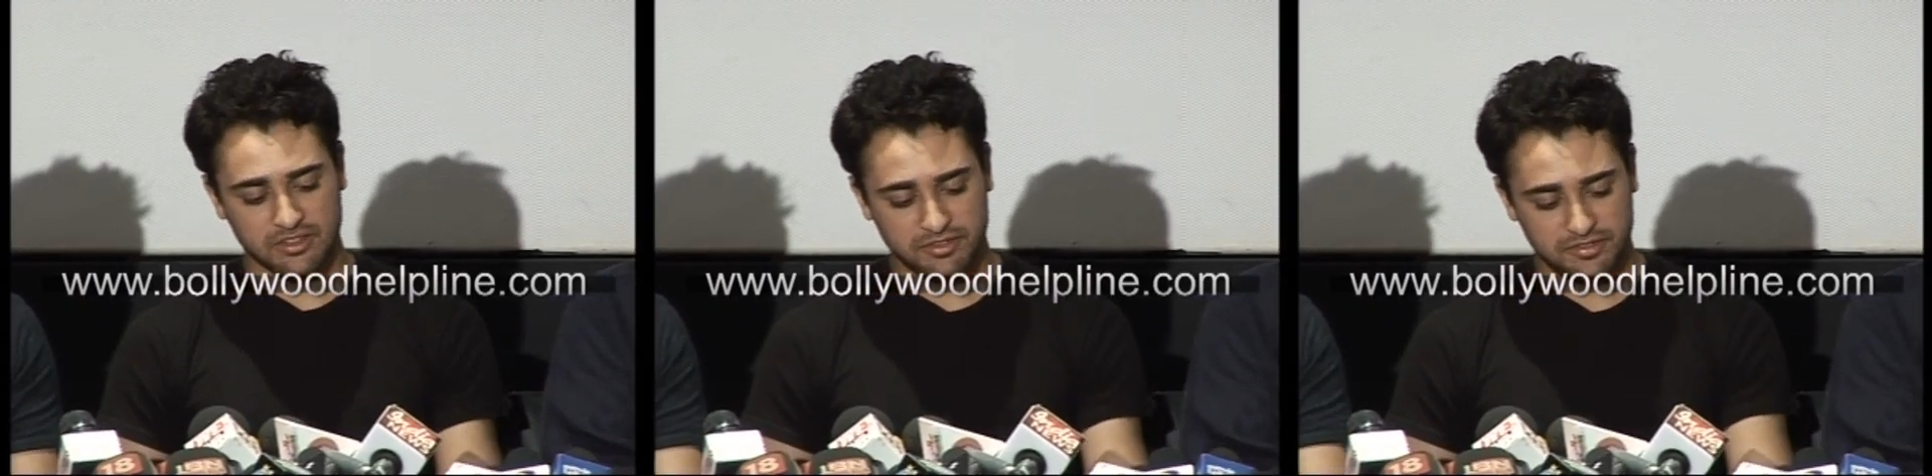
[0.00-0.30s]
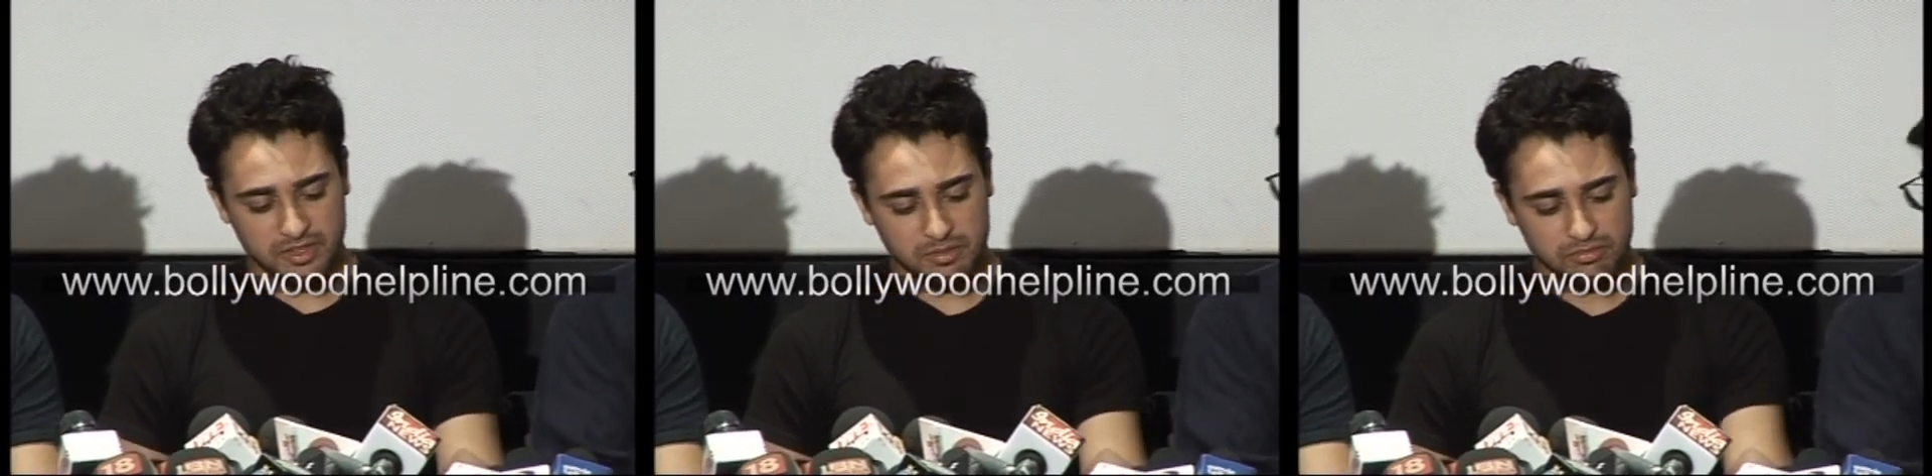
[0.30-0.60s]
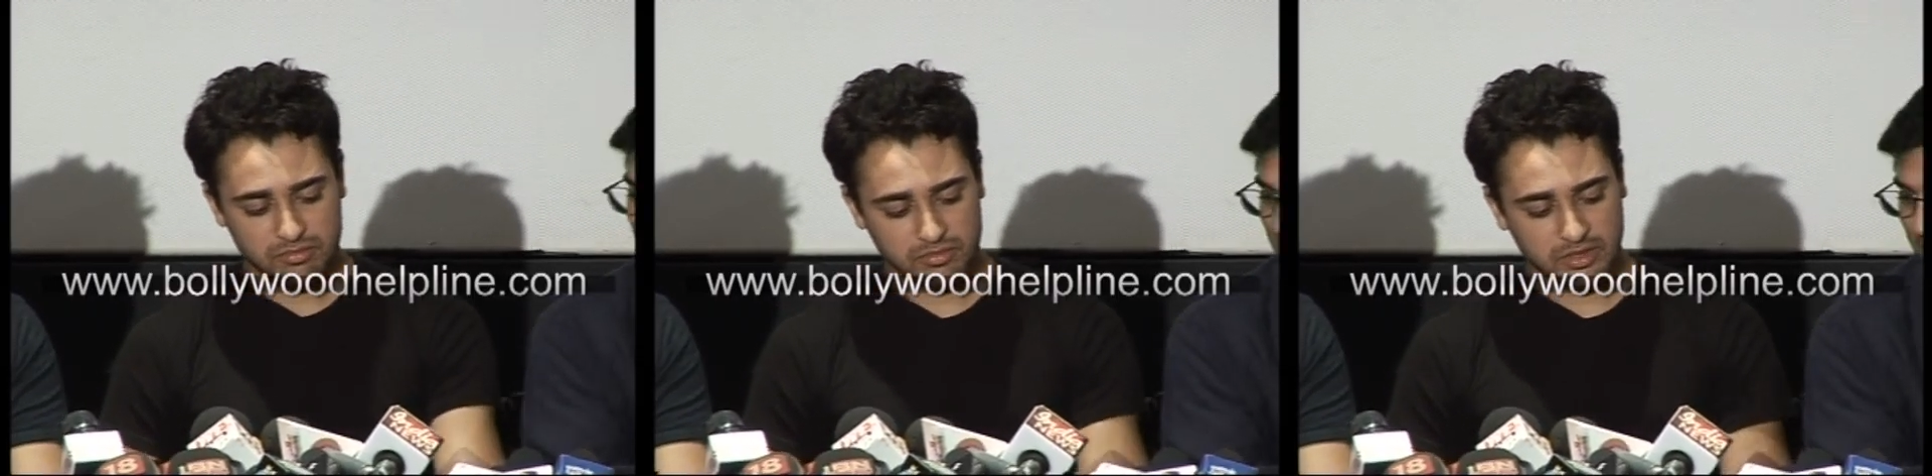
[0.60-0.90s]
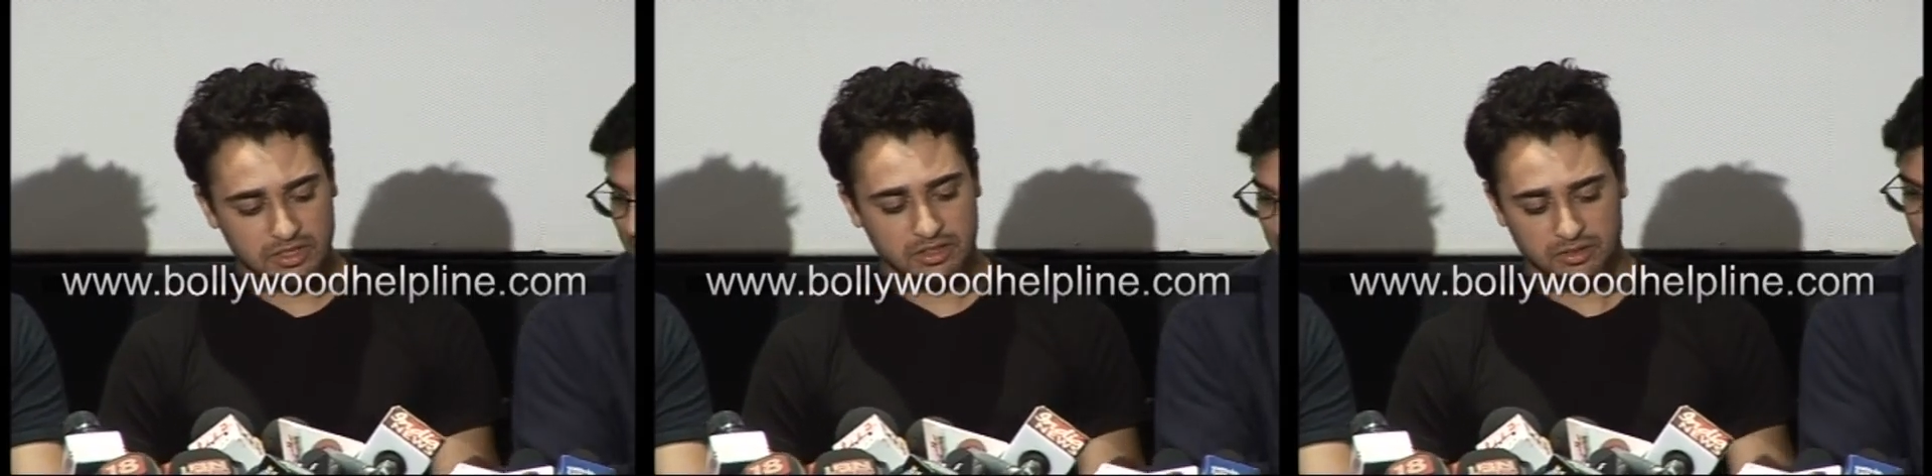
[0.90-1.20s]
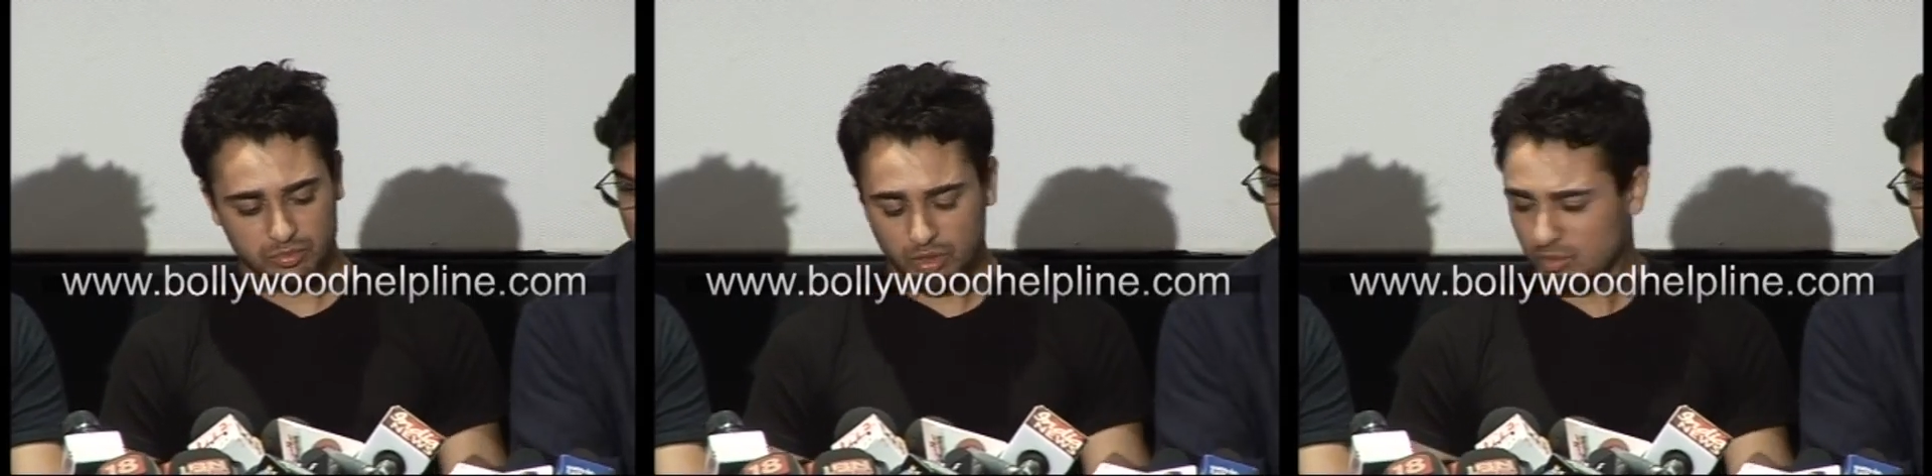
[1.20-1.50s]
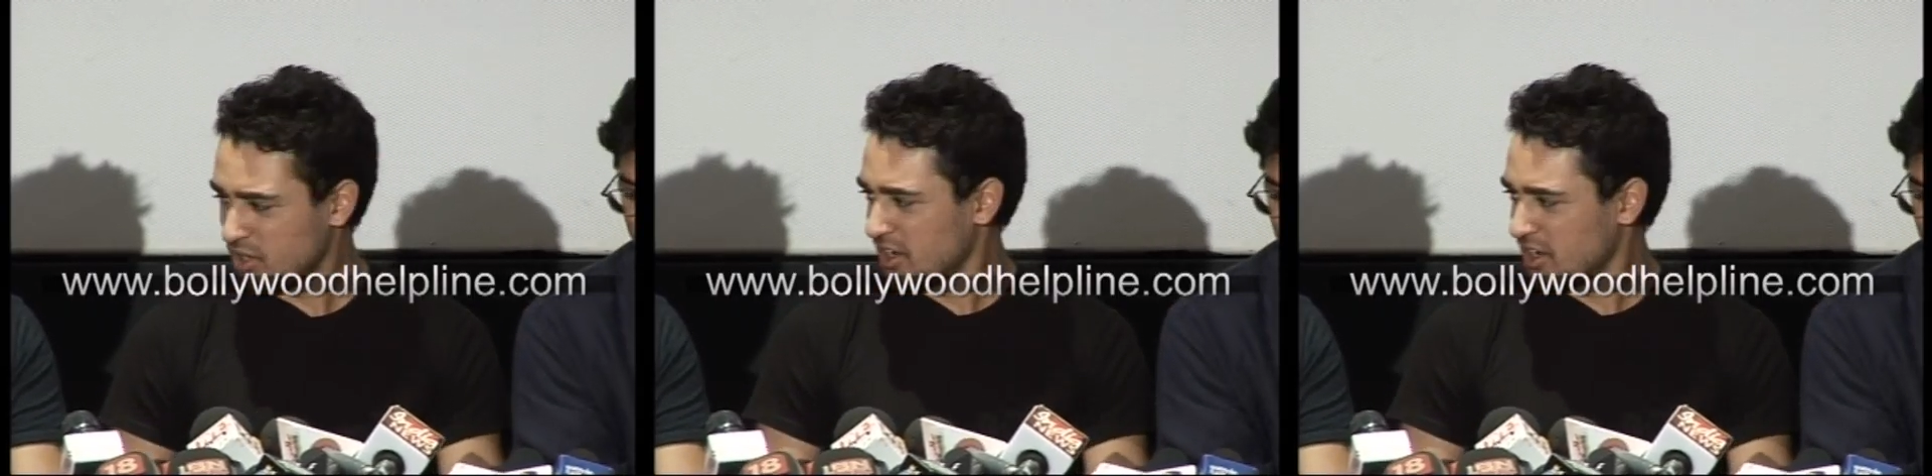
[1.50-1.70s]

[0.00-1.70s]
As a film in a what,